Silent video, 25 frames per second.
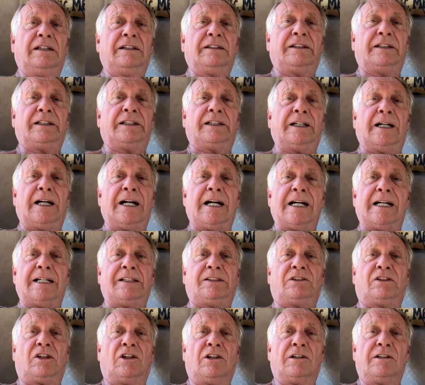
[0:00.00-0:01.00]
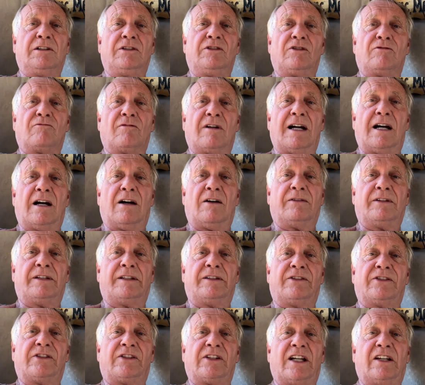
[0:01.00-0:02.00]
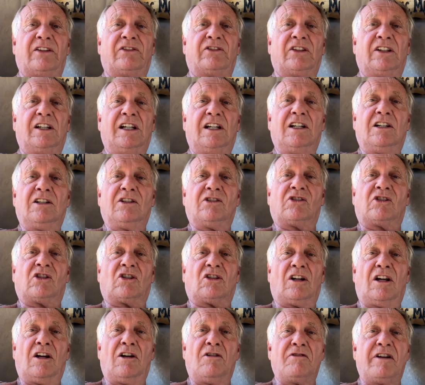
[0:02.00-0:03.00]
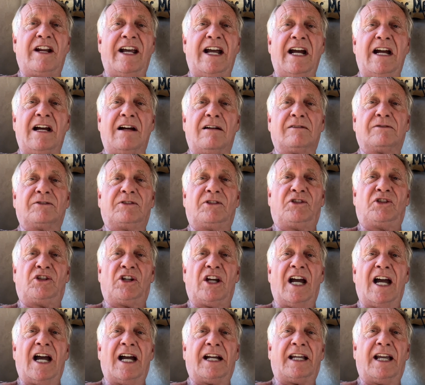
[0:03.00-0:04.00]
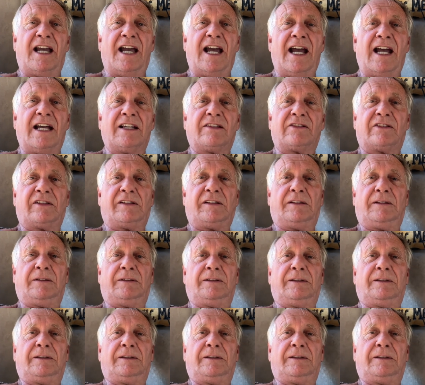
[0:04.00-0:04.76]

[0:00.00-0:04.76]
the guy turns around and says, "Slow down, jackass."